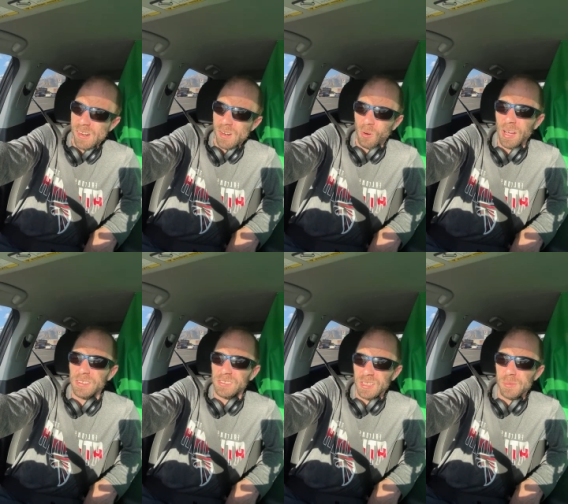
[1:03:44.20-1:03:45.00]
why it
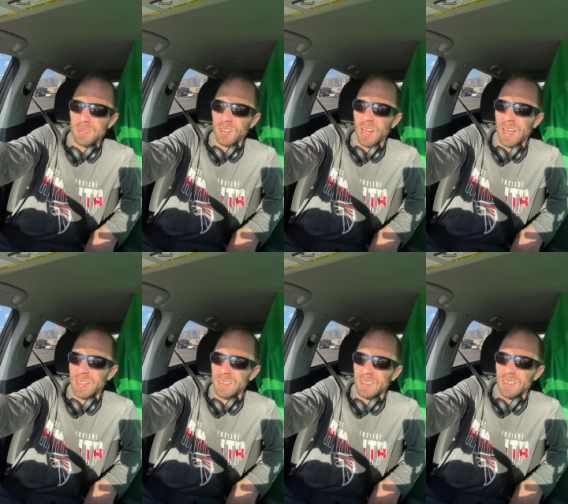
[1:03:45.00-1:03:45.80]
seems like
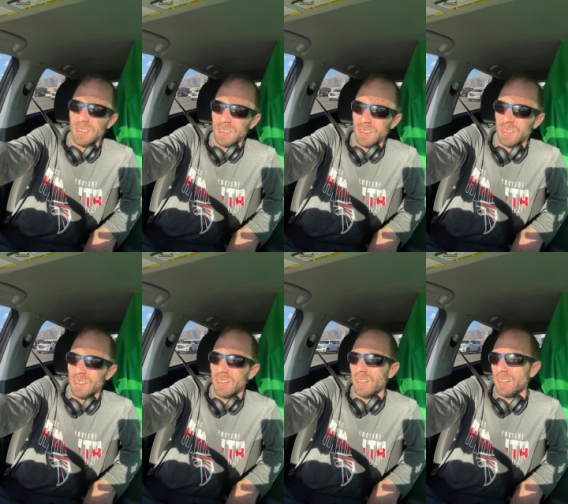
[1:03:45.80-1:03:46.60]

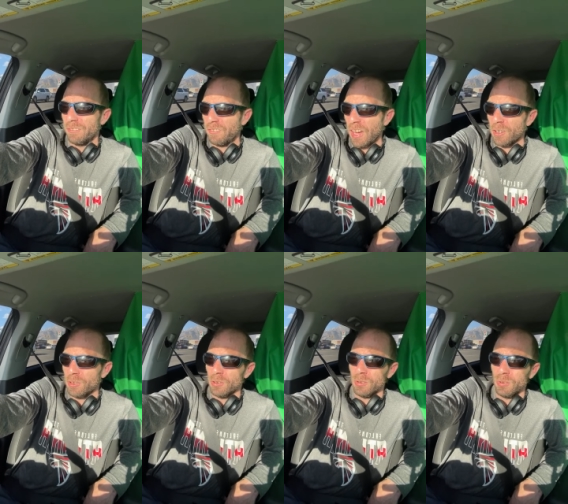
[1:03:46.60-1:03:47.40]
the
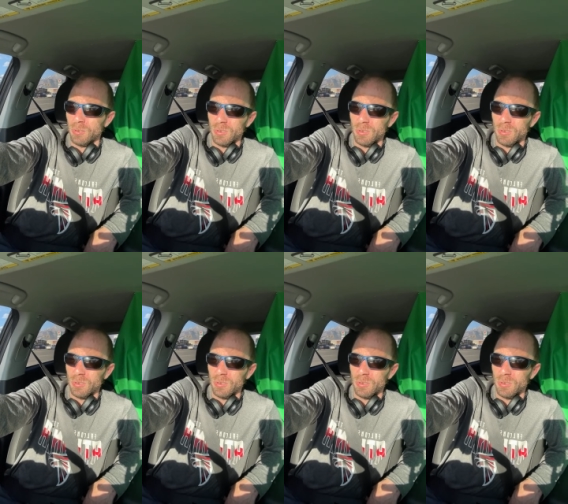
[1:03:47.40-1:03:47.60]
federal